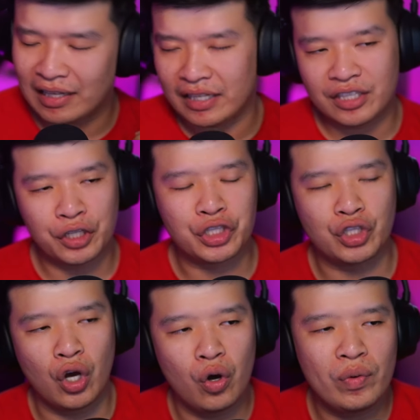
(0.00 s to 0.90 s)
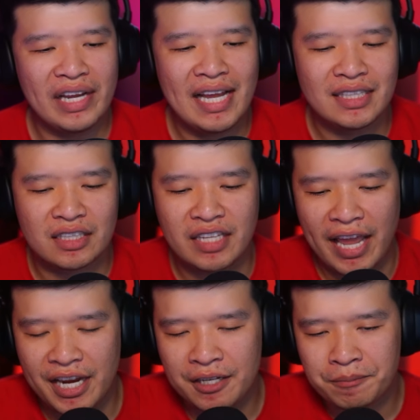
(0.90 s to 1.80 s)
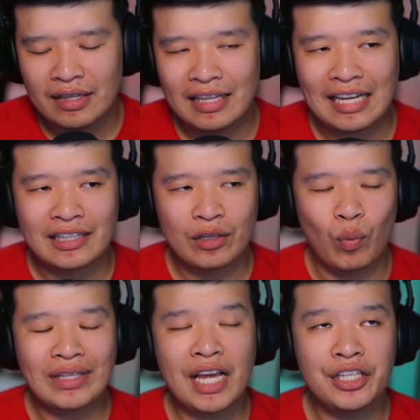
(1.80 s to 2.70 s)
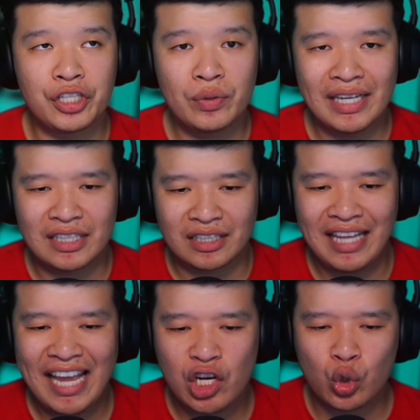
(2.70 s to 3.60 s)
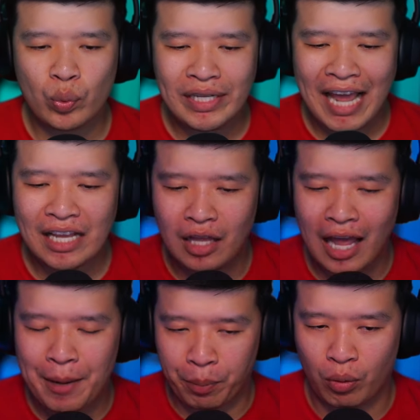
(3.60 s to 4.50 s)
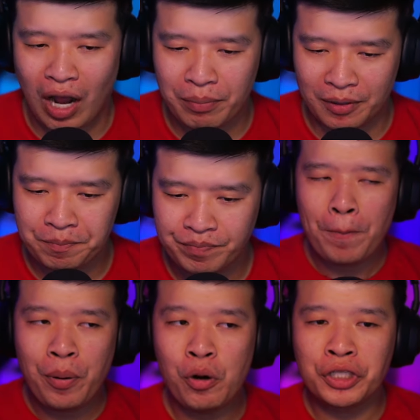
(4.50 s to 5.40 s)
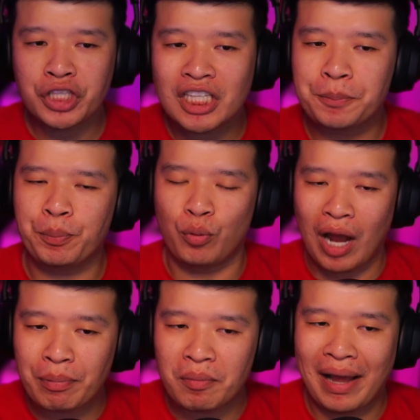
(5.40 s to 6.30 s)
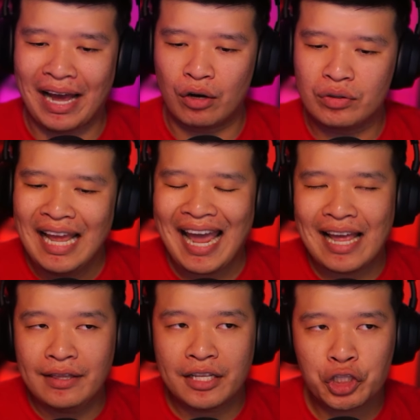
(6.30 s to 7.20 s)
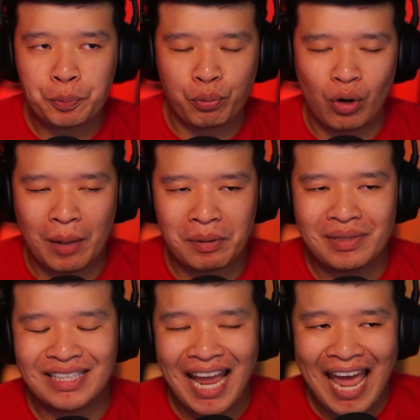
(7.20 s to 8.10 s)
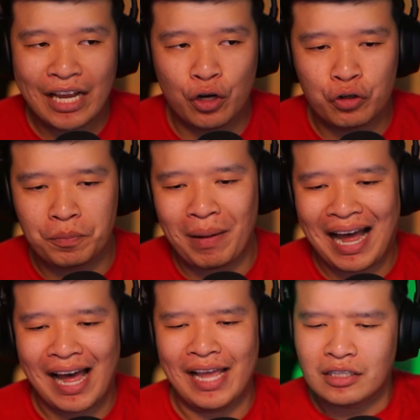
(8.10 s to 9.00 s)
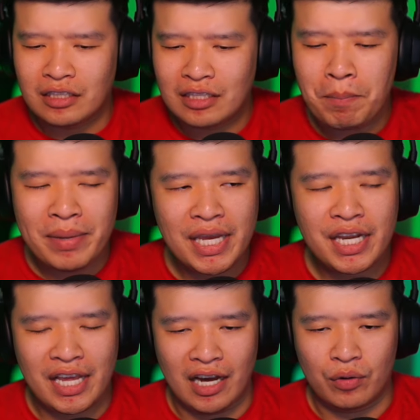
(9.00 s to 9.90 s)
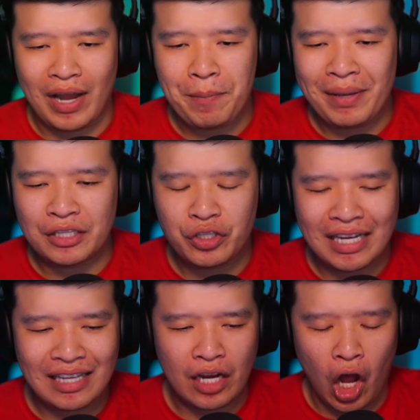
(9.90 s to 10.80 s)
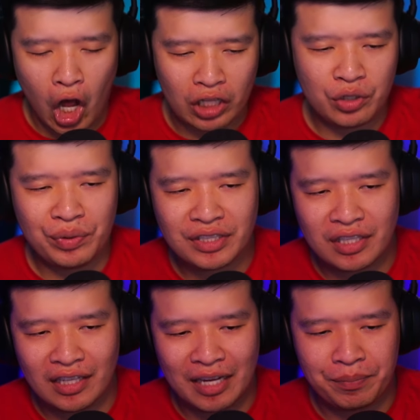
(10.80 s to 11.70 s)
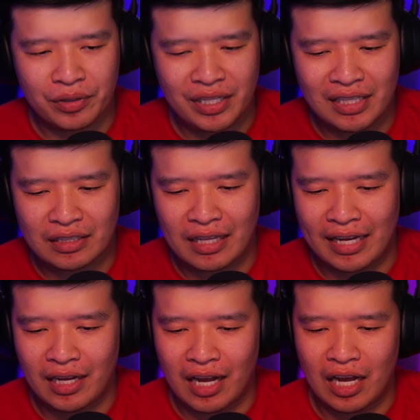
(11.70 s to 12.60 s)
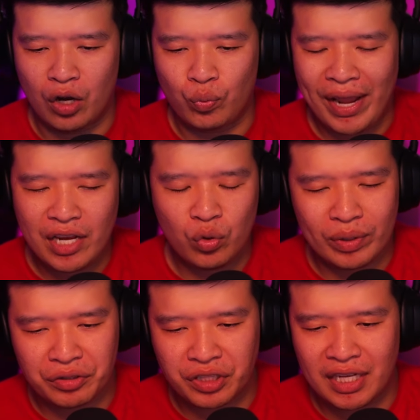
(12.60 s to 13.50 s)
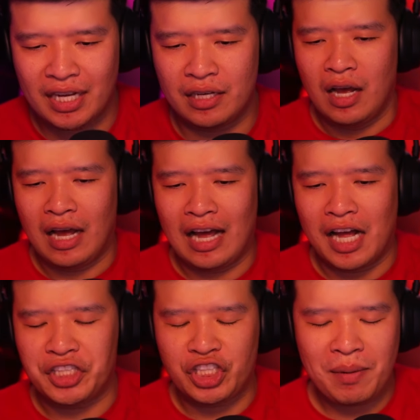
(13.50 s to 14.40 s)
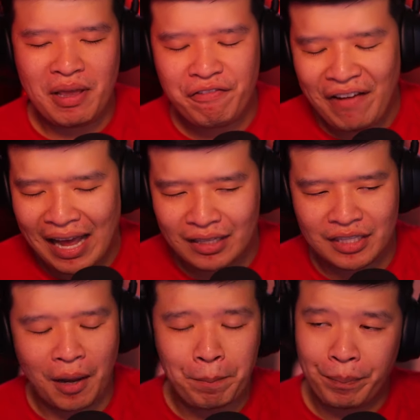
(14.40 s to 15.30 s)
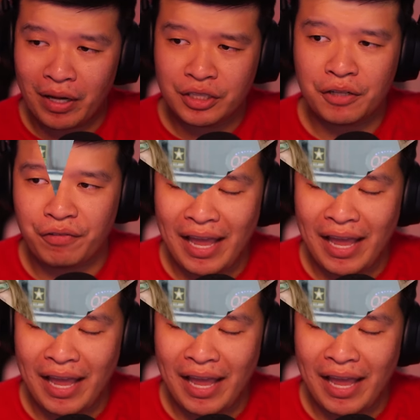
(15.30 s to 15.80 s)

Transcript: they're so insane. Like what they do is they create a problem, push this problem out, and then this problem is echoed by the media, right? Because you get like Hollywood celebrities like Rainn Wilson, Jimmy Fallon, a bunch of